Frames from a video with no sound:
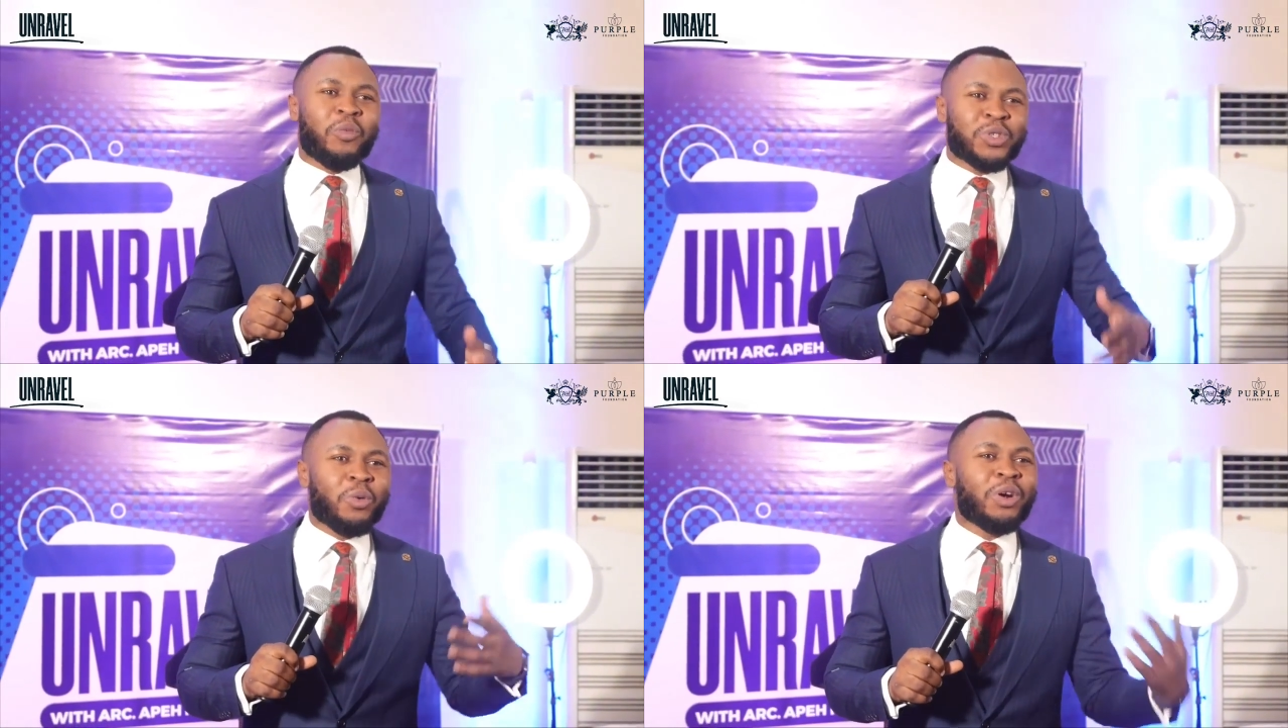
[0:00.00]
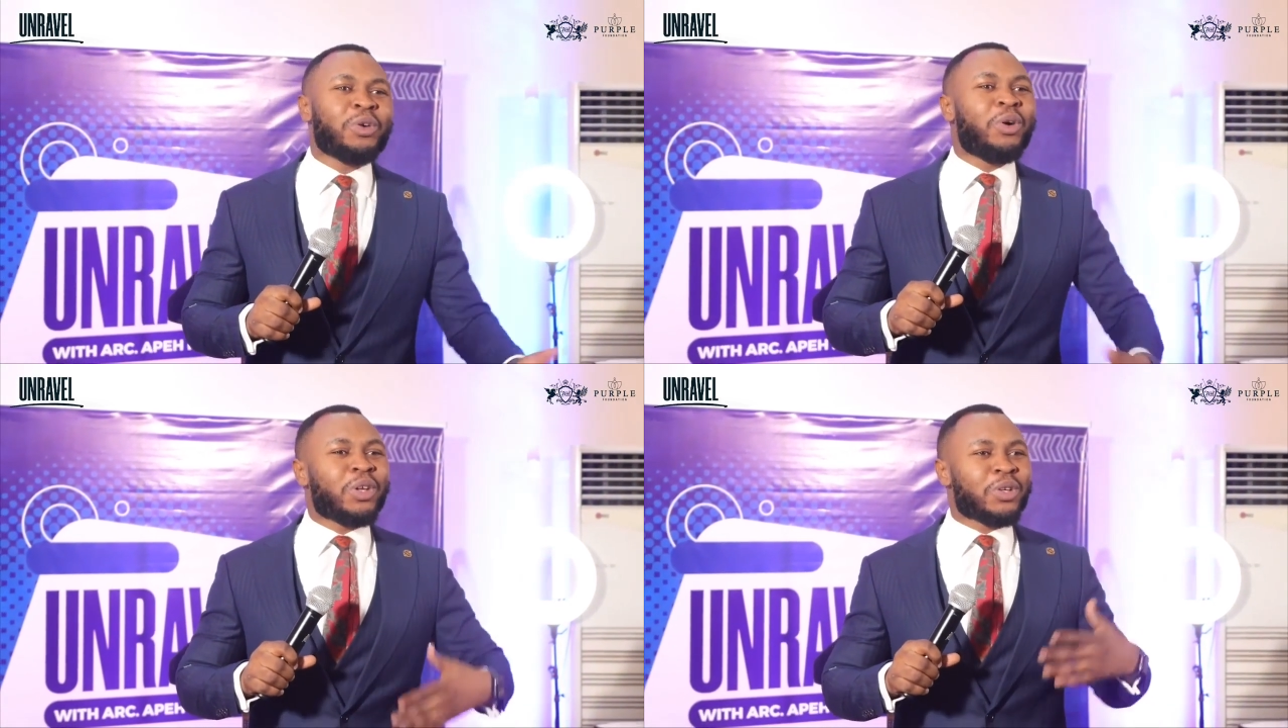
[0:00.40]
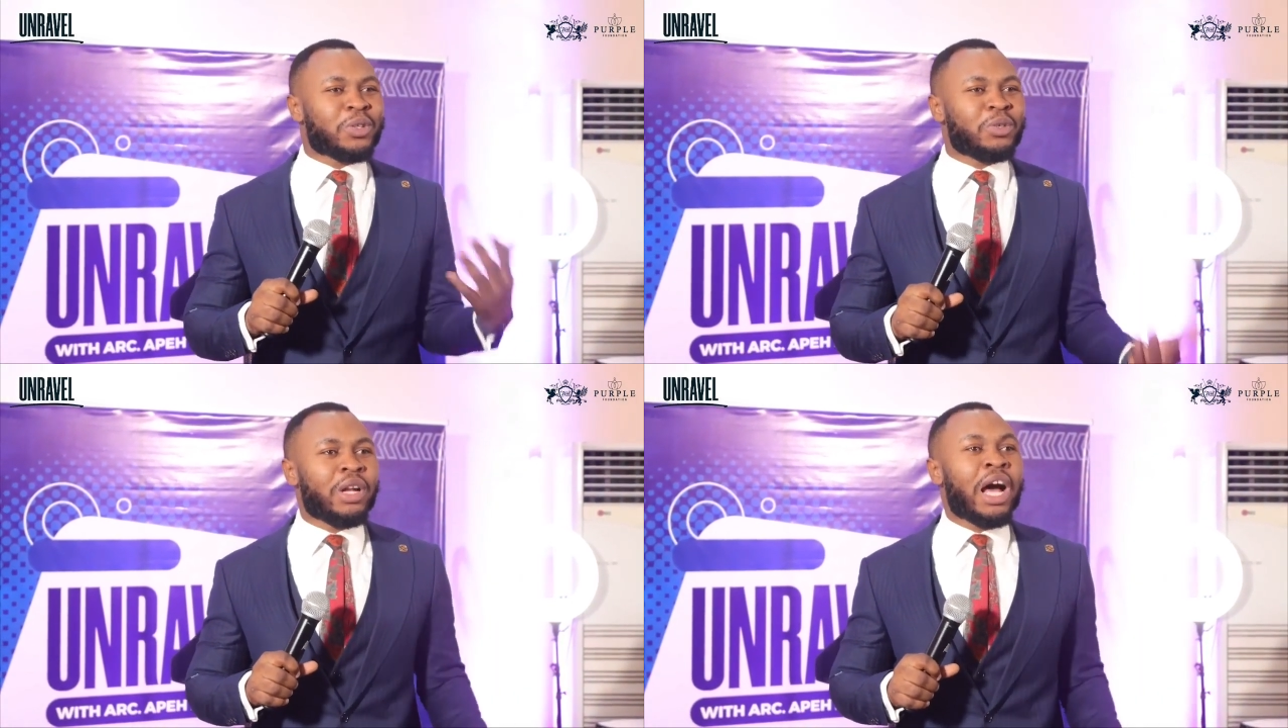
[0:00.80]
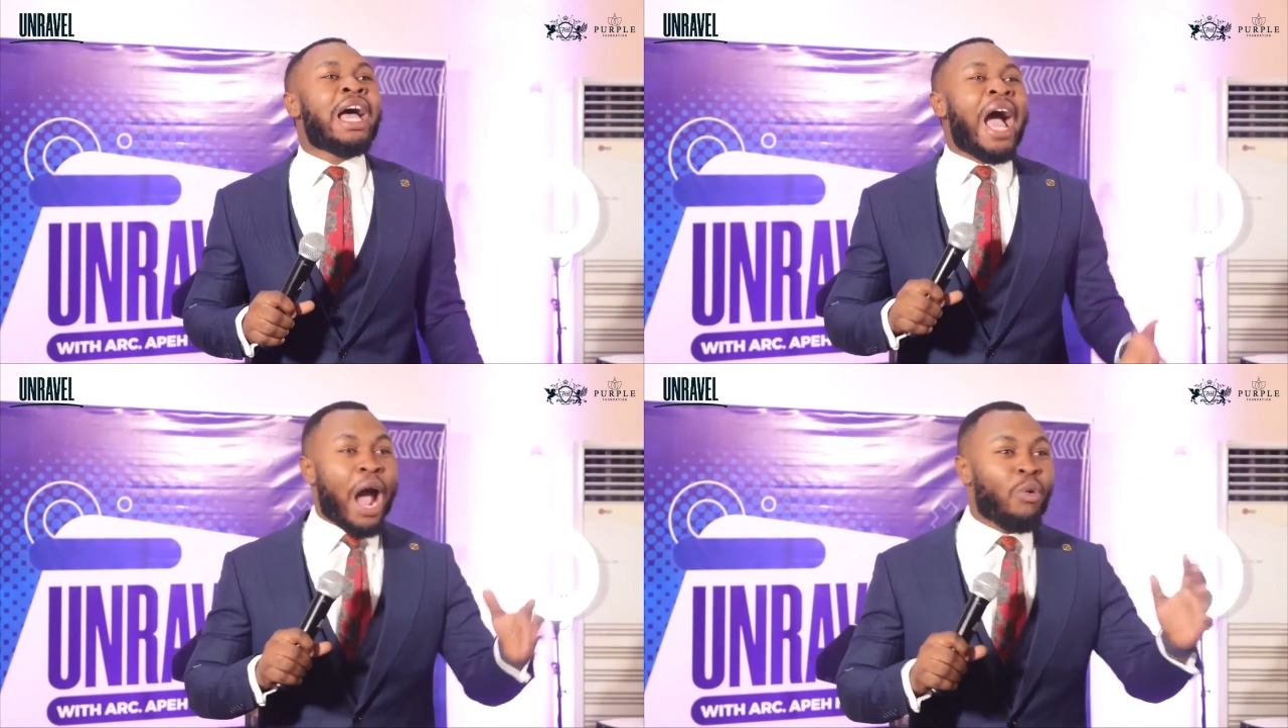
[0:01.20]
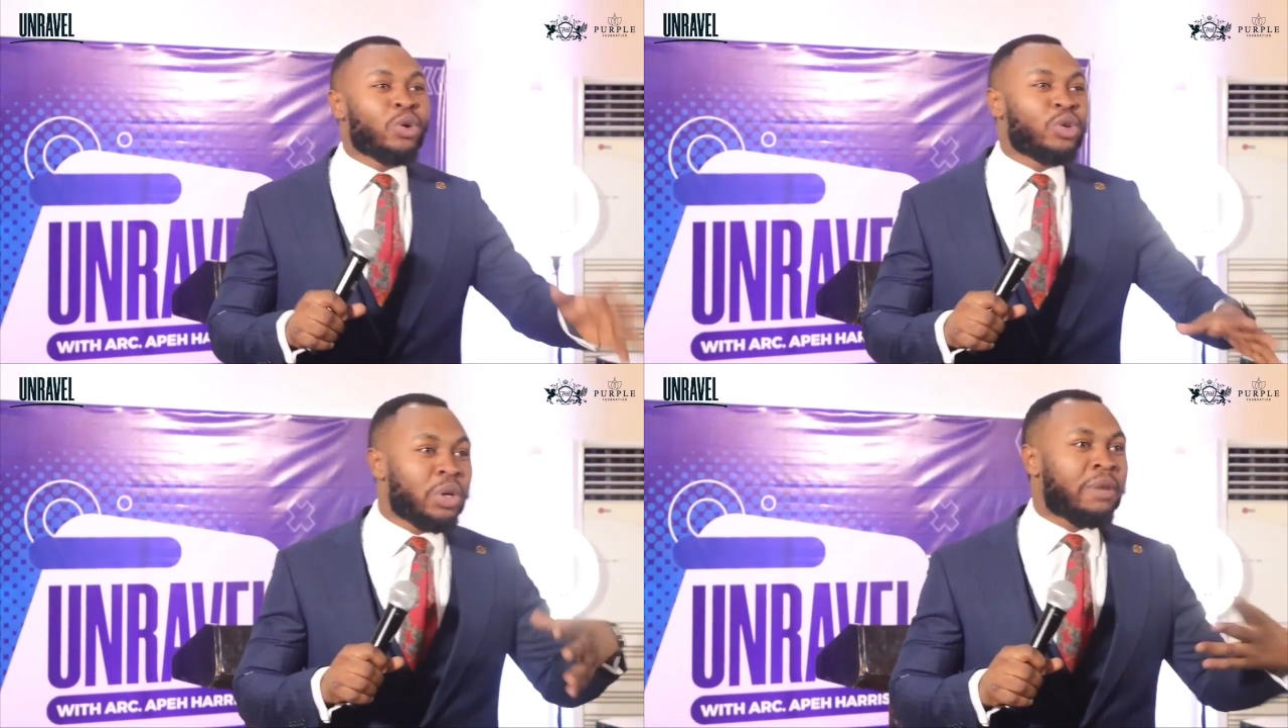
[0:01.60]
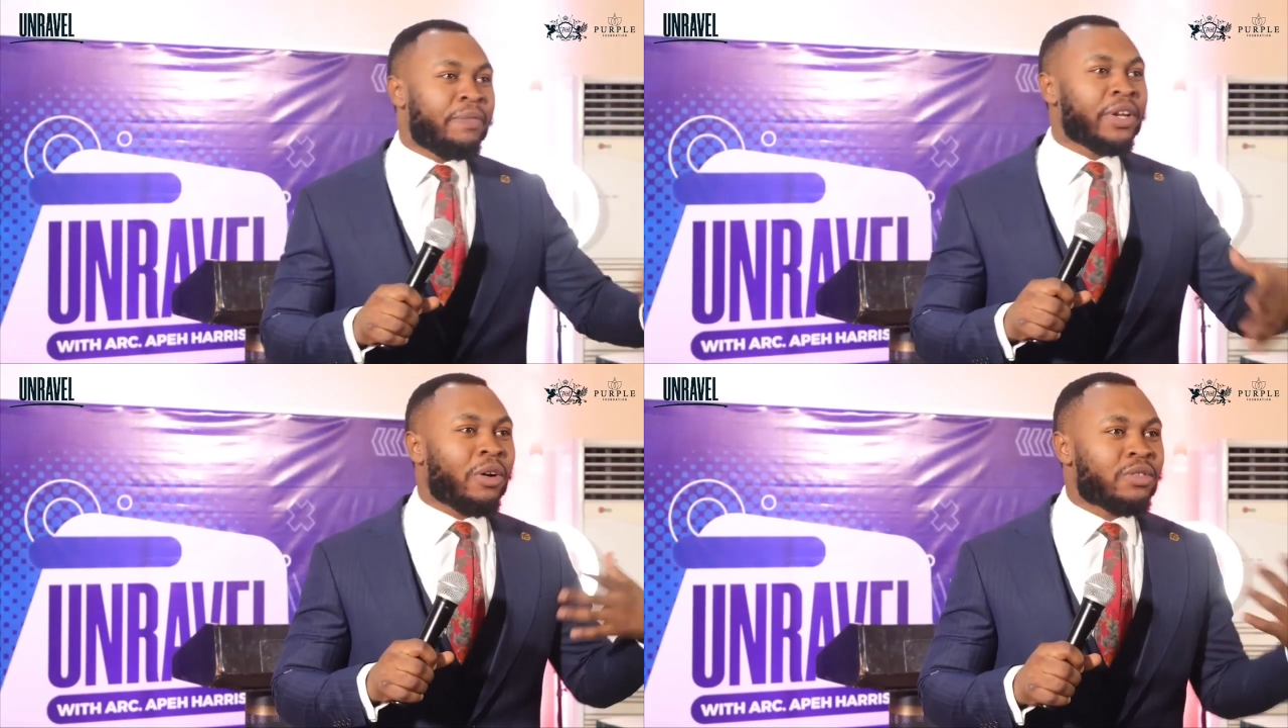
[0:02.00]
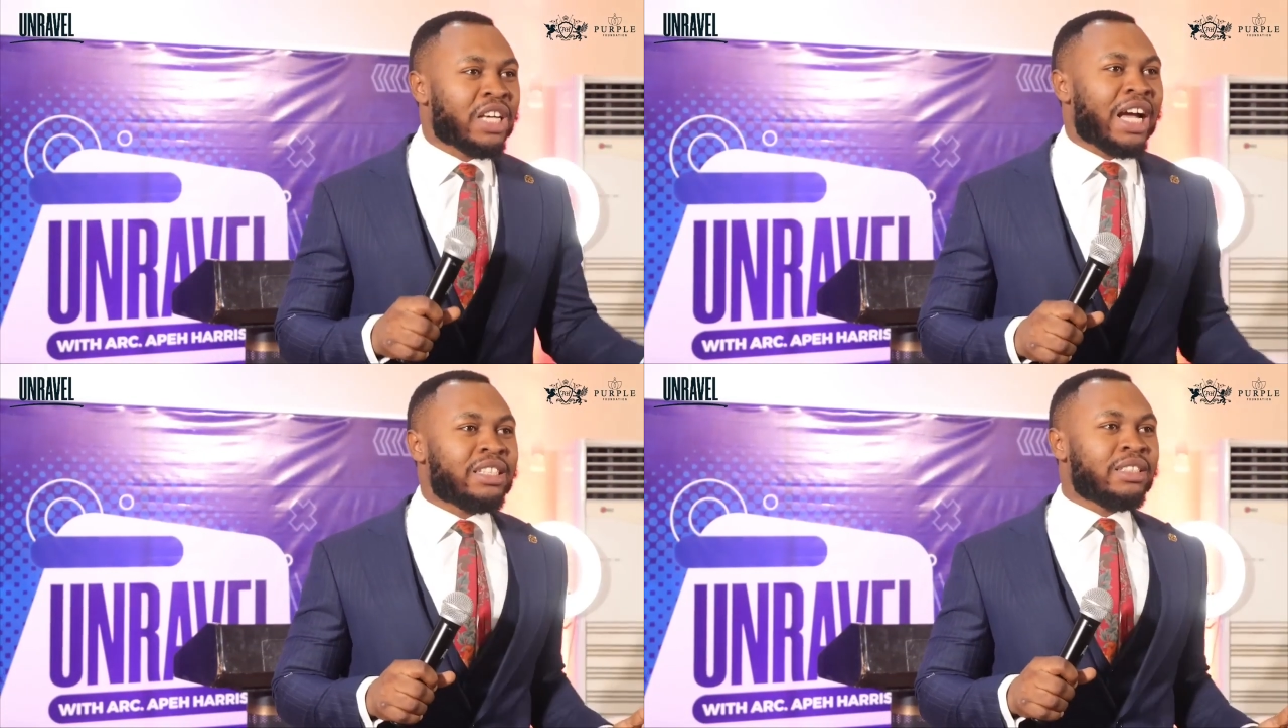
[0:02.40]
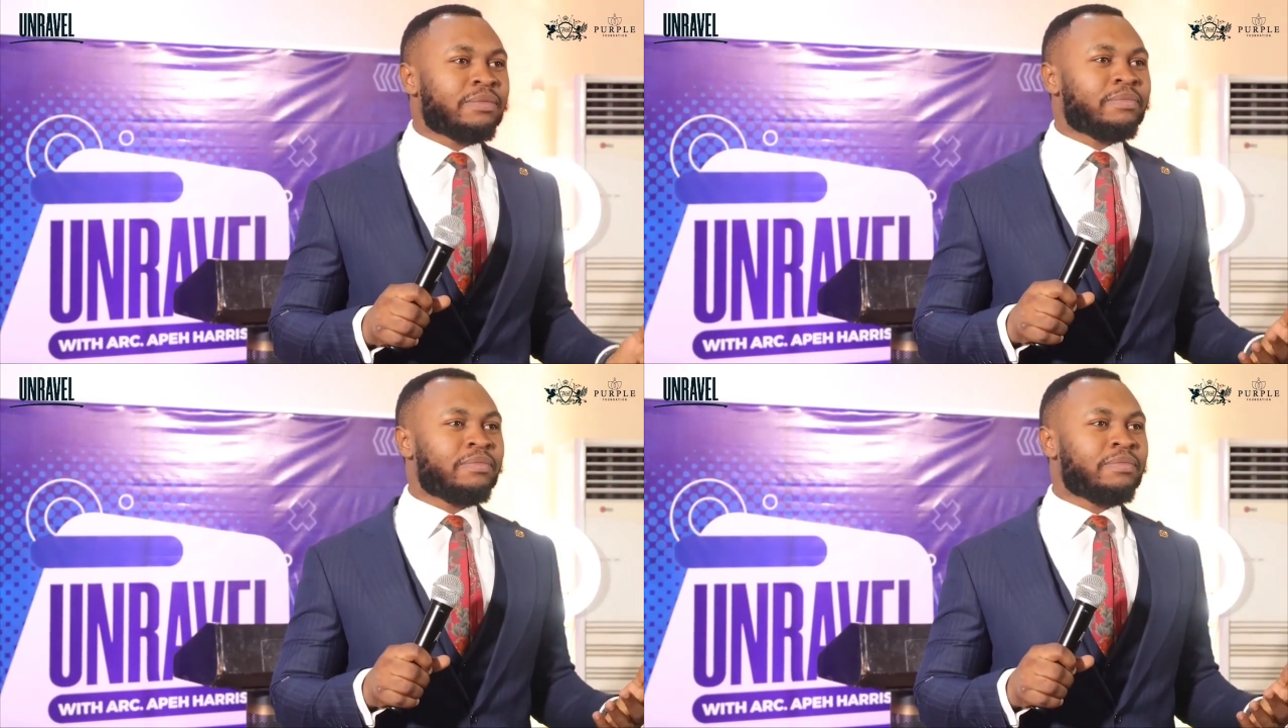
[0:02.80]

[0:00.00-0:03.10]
So what do you want us to do now? I will do it free of charge.